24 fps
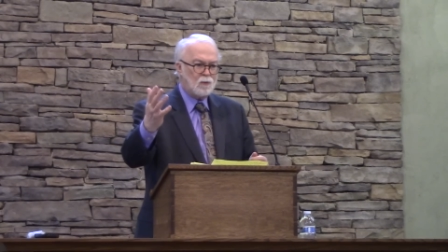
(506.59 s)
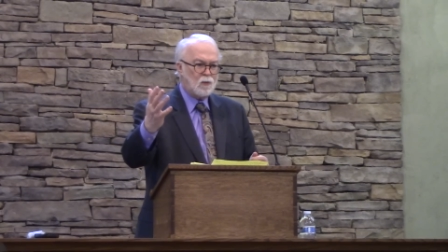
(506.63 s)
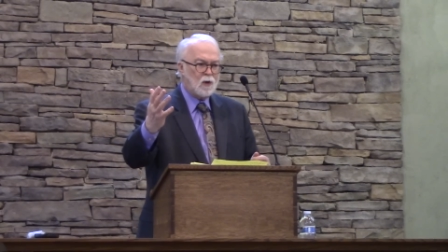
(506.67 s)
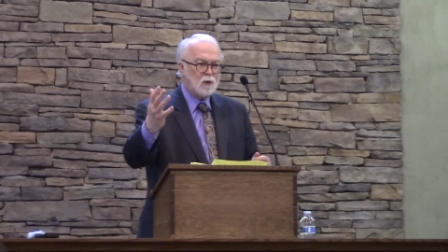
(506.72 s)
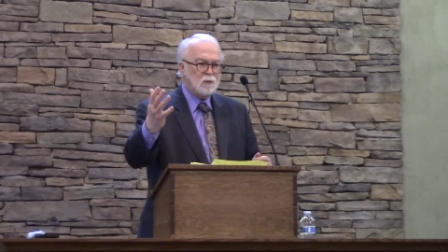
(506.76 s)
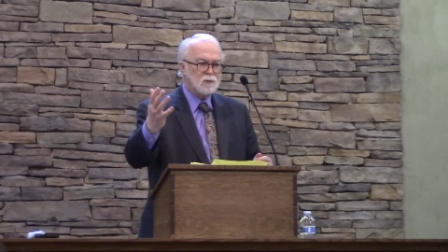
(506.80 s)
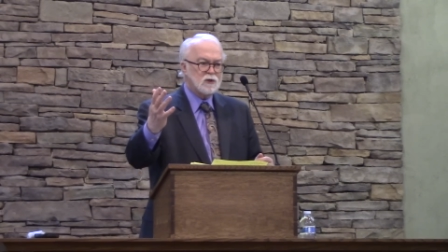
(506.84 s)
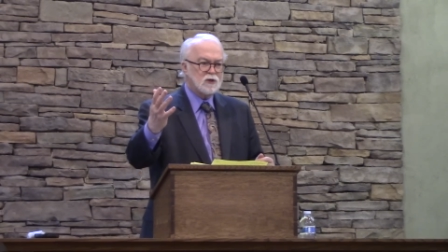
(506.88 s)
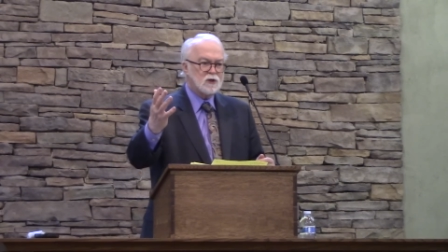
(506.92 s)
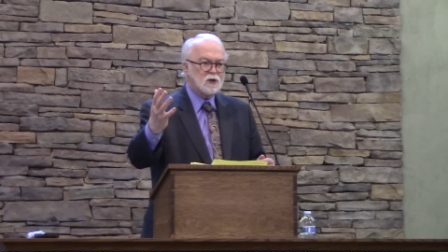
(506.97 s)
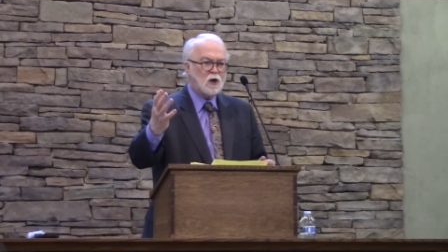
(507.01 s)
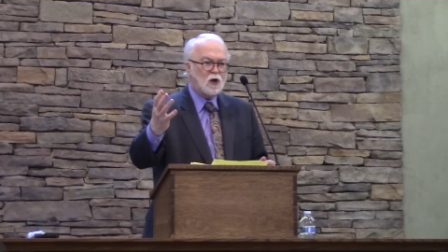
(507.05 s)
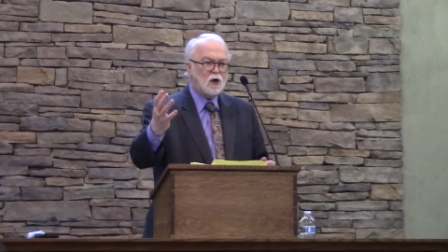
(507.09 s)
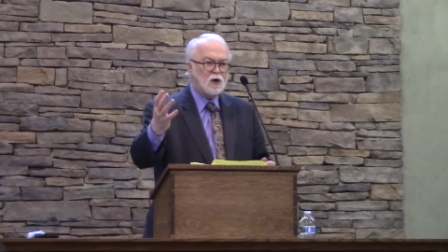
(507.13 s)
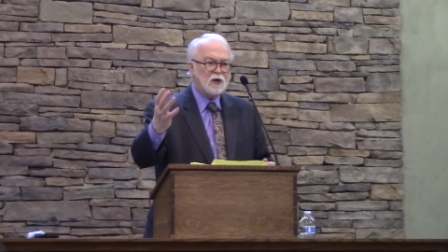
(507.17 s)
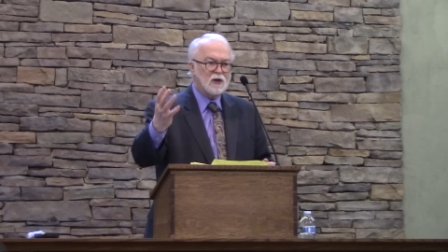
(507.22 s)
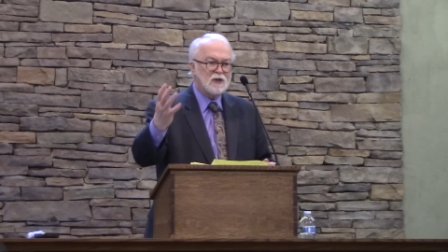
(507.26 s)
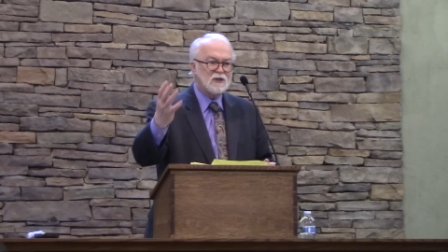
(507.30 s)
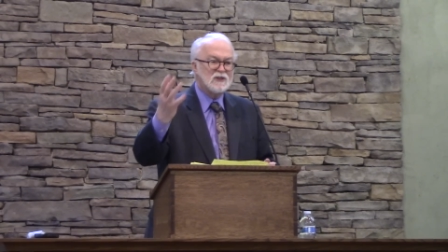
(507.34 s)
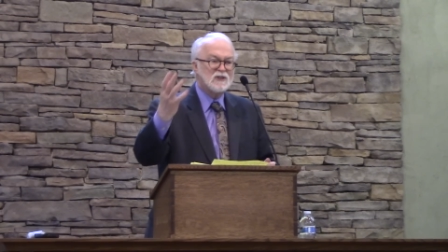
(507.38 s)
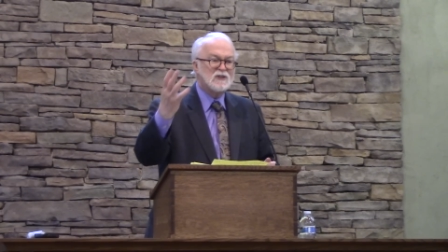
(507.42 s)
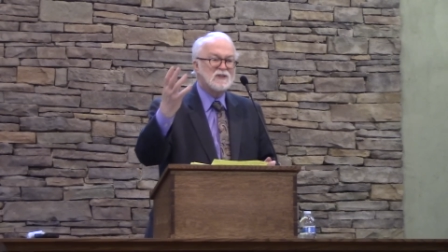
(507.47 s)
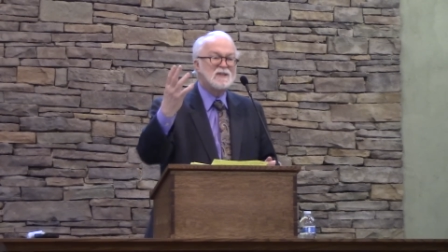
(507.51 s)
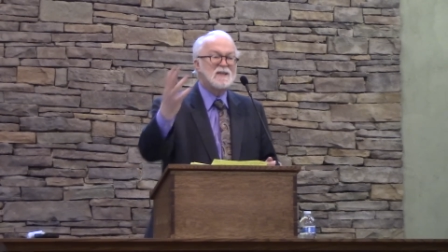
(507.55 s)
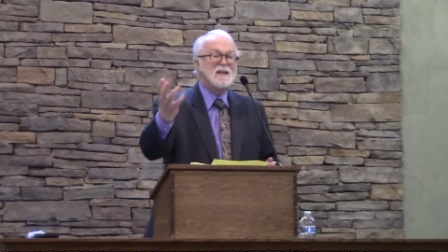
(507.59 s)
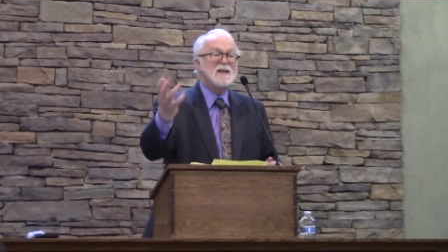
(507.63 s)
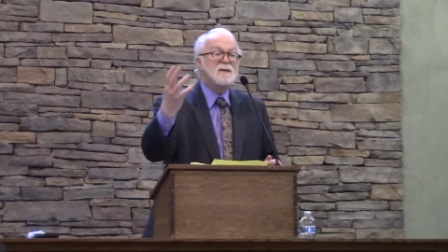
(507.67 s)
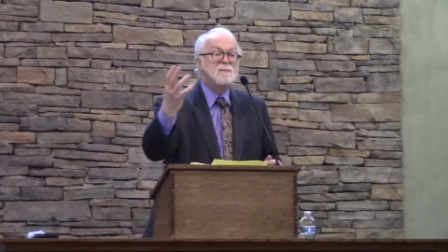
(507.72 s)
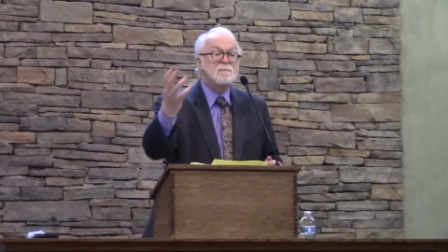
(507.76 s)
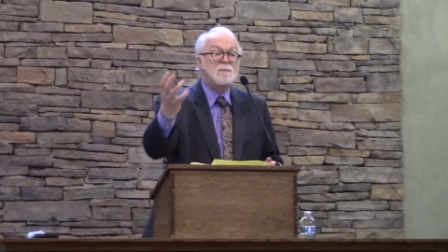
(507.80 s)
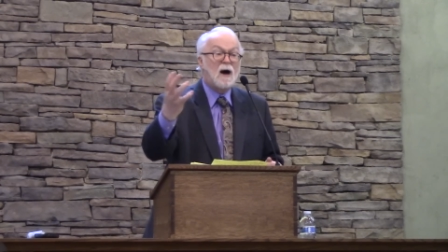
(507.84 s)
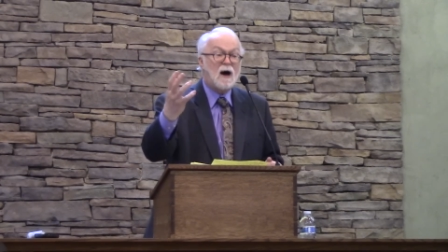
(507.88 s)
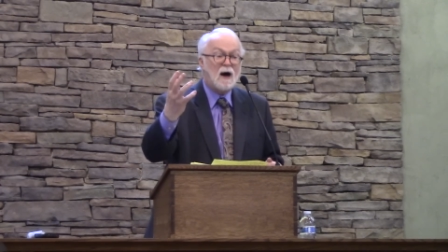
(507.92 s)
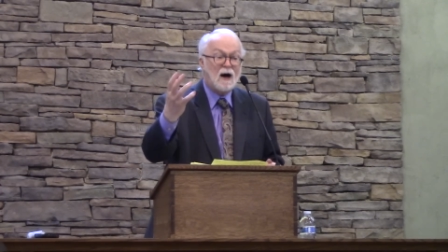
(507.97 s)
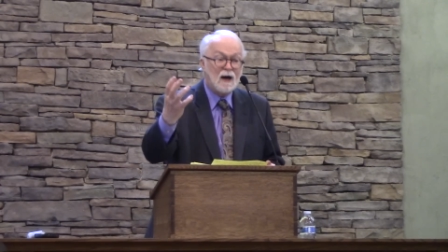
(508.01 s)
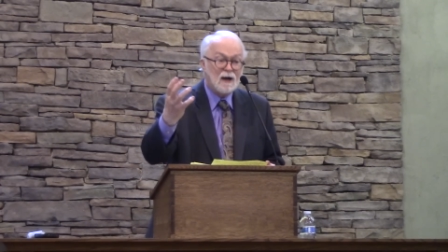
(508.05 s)
what was called a
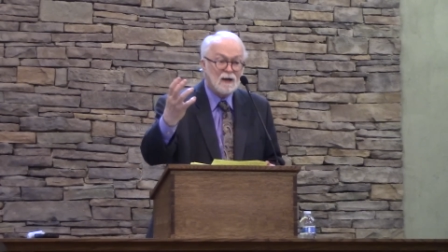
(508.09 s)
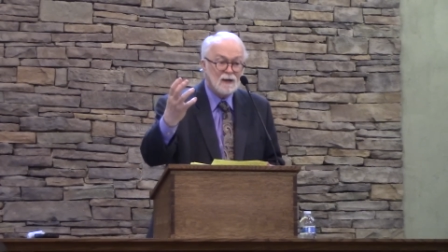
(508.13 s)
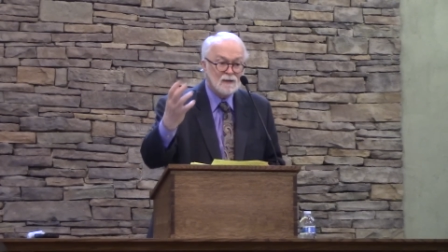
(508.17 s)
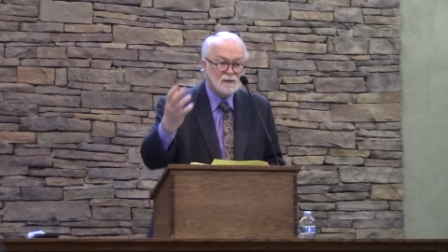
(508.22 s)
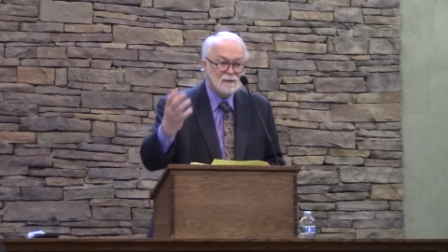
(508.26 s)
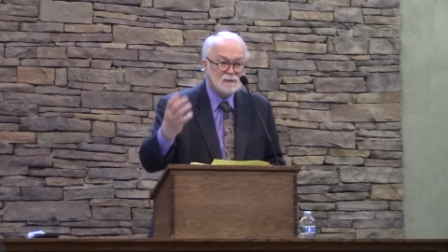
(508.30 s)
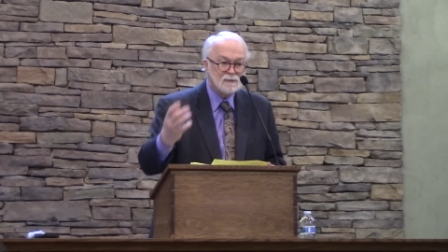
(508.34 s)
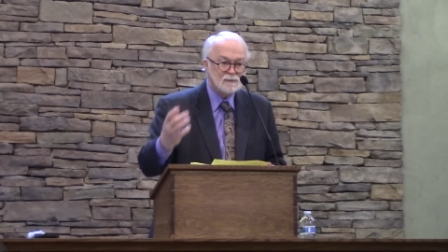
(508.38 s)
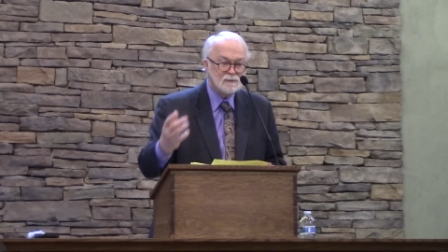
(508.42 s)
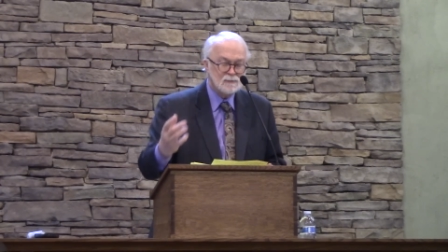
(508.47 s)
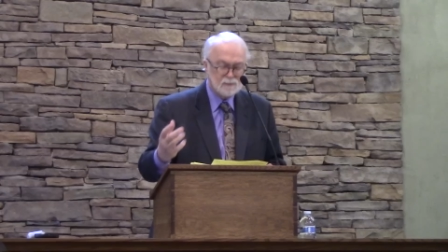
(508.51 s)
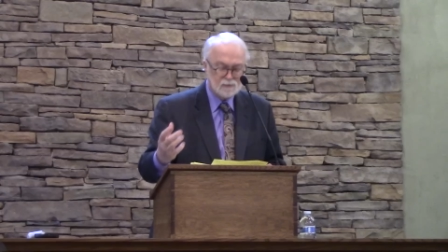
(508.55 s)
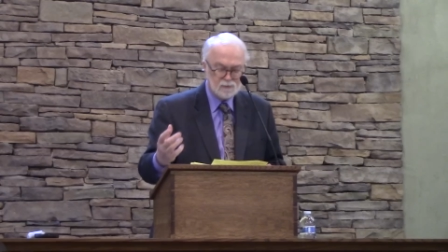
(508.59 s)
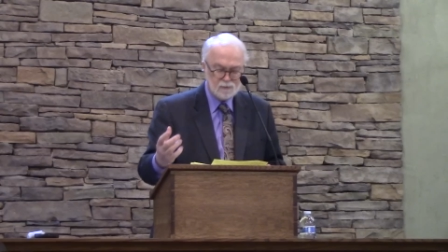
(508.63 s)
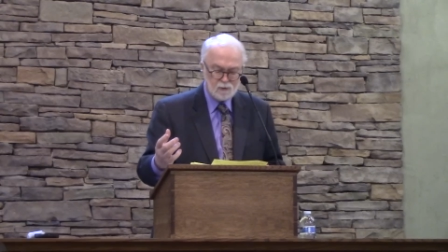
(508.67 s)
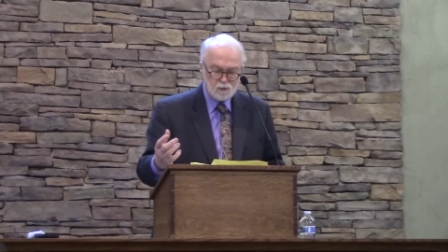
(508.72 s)
stigma